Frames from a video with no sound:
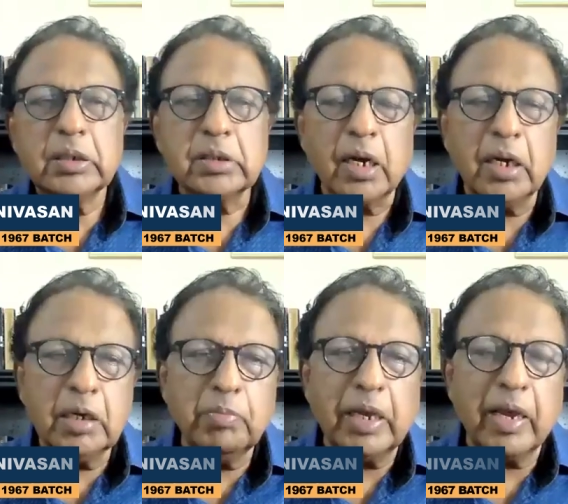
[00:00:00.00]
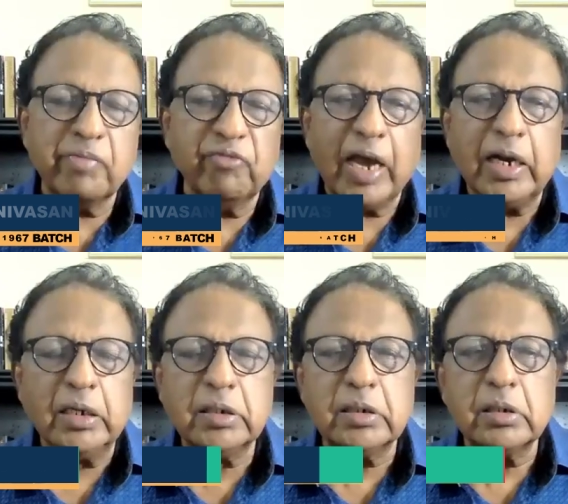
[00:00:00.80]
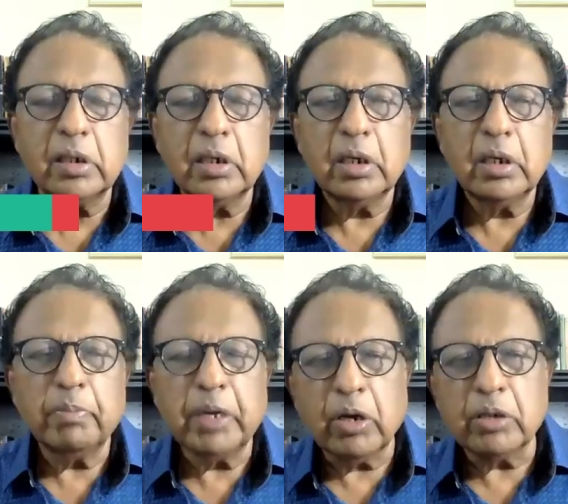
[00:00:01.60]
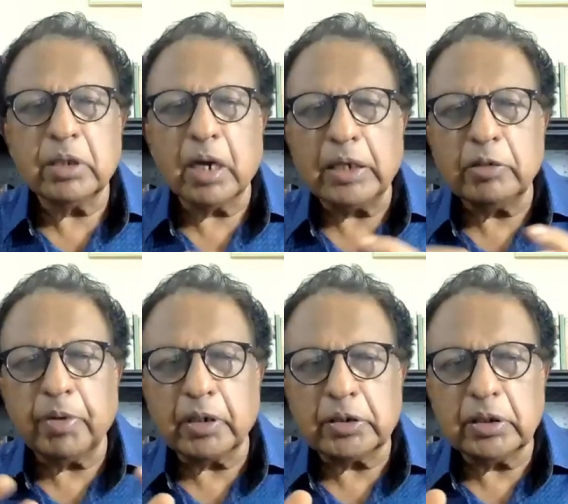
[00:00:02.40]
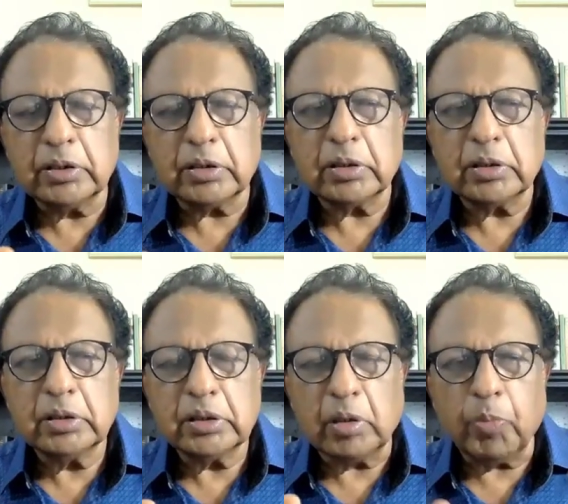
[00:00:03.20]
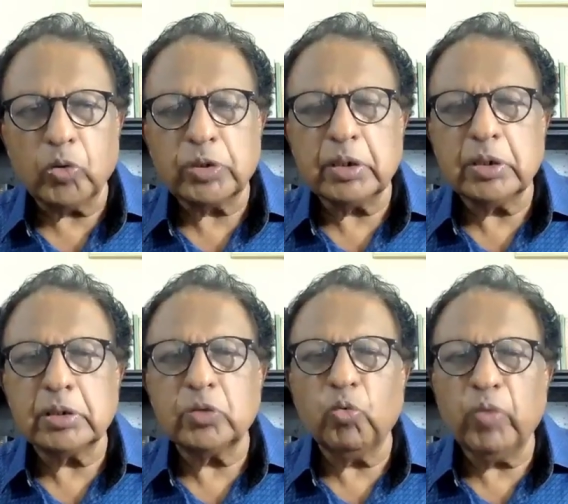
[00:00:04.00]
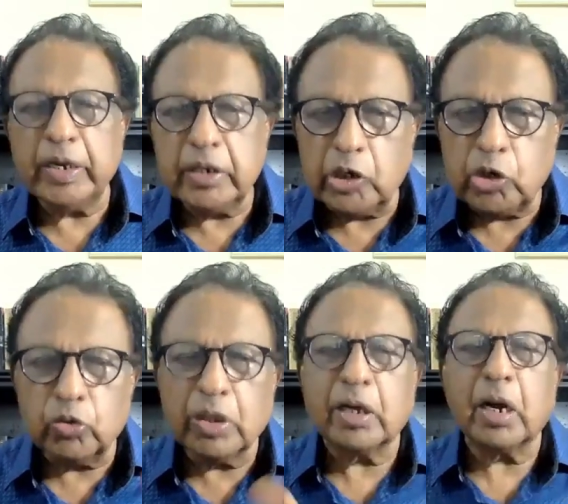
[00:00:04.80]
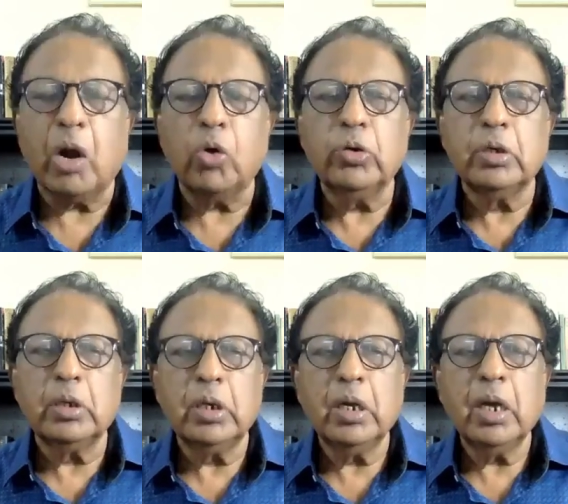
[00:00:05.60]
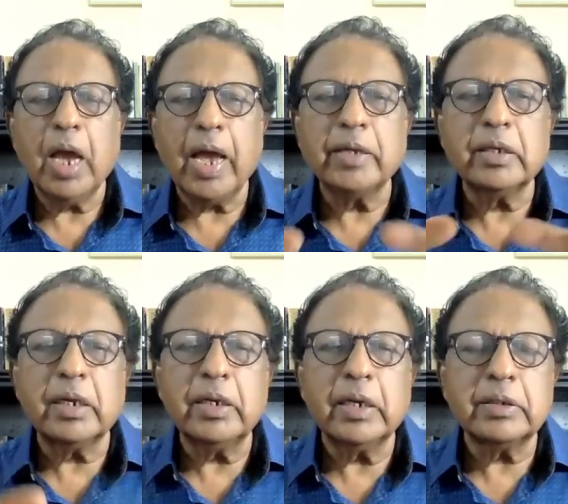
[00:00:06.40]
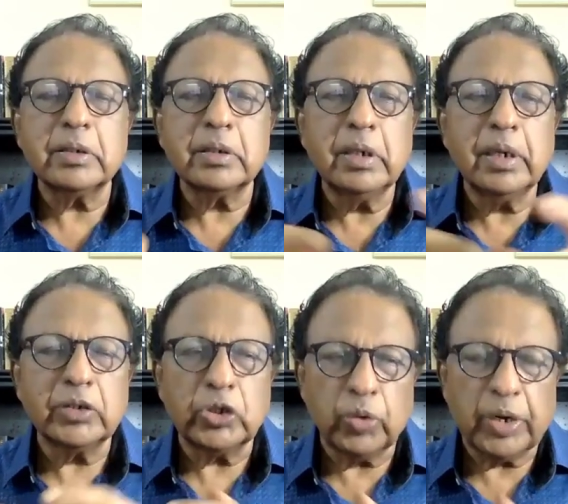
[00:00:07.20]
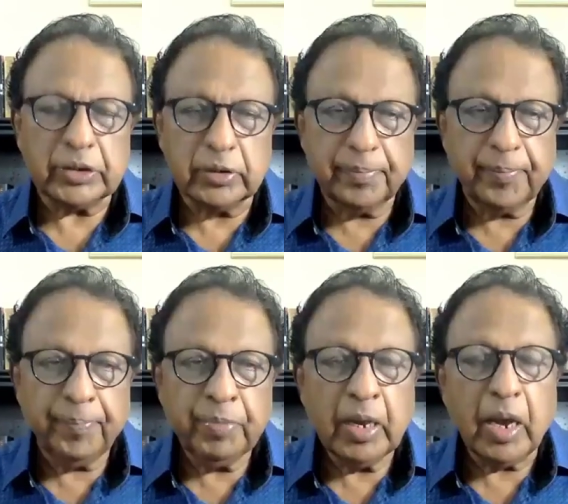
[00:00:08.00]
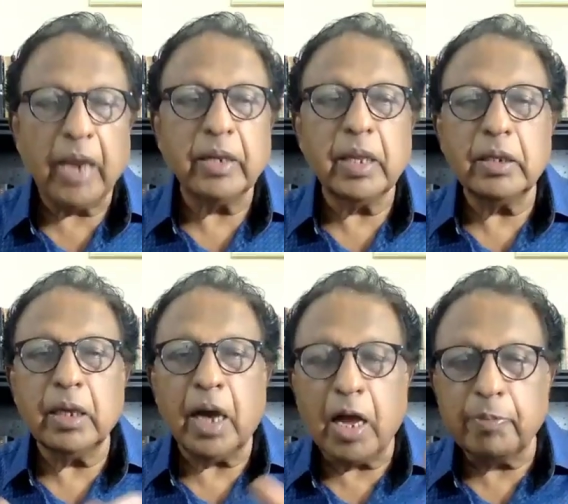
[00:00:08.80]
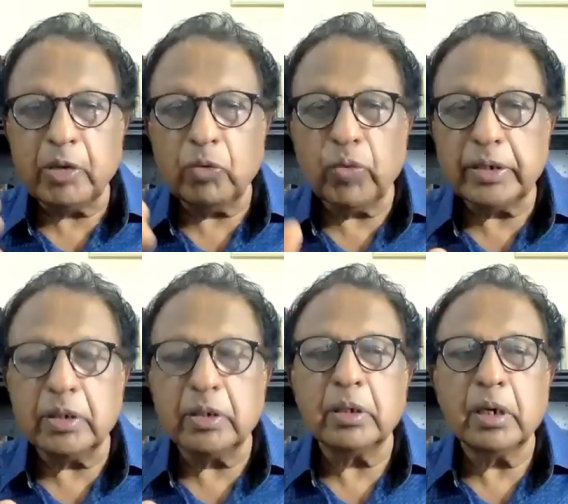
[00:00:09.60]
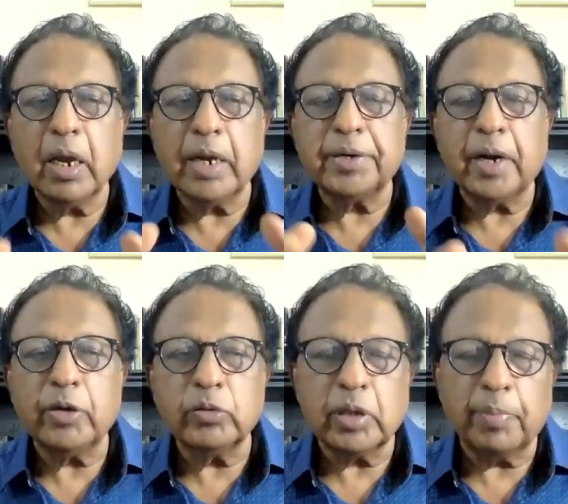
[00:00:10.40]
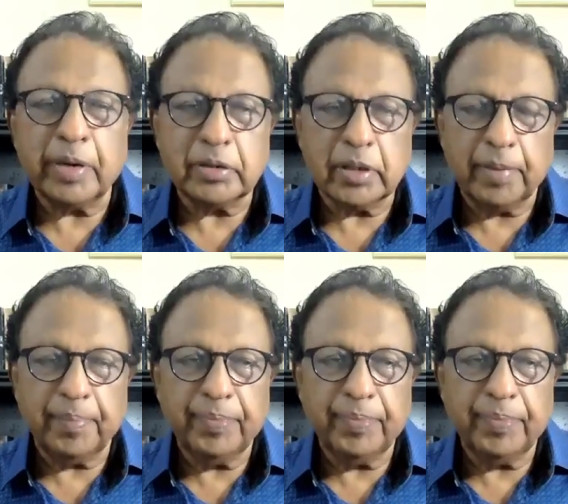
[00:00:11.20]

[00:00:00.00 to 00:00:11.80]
suddenly became violent because the Rajapaksa's supporters went into the crowd and created a situation. And then the army went in and tried to suppress them.